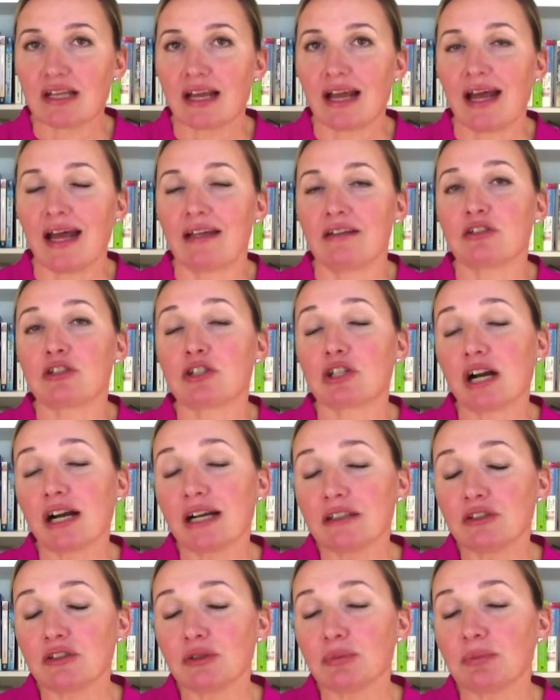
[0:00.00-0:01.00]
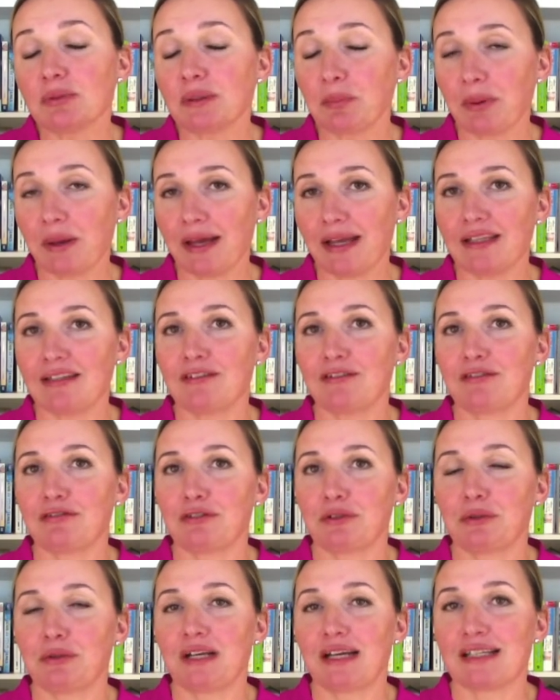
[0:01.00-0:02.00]
and try to prepare the
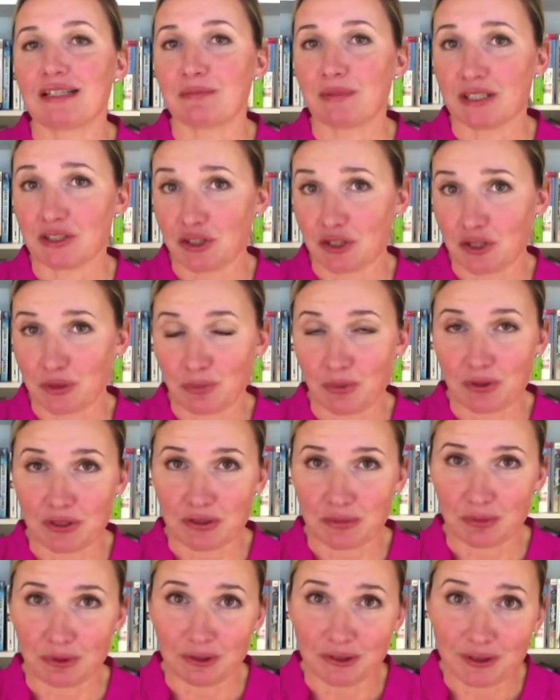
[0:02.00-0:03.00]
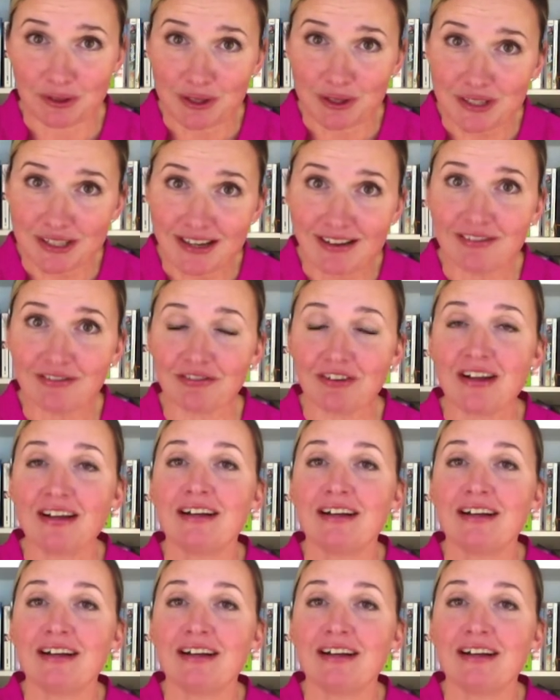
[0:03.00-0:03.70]
food as much as possible yourself,